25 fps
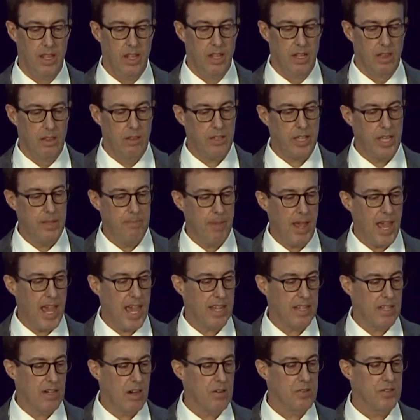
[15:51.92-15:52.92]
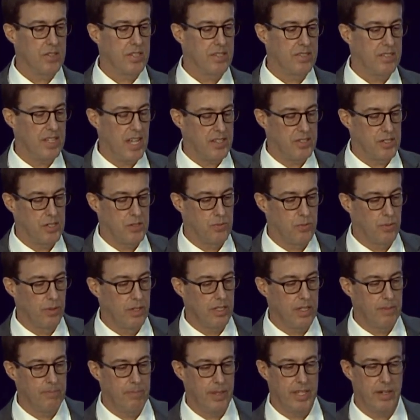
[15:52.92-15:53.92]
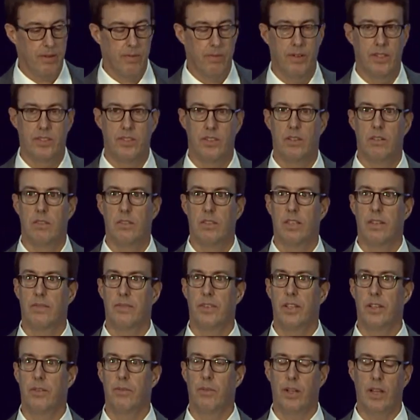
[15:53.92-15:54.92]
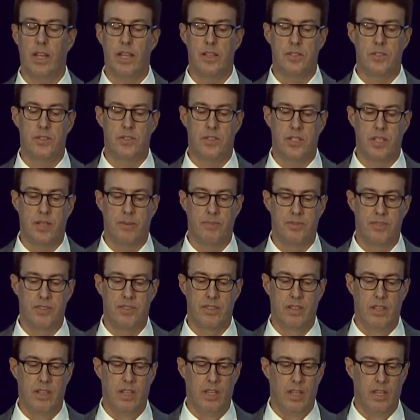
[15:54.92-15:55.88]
Looking back, our success has really been a result of good relationships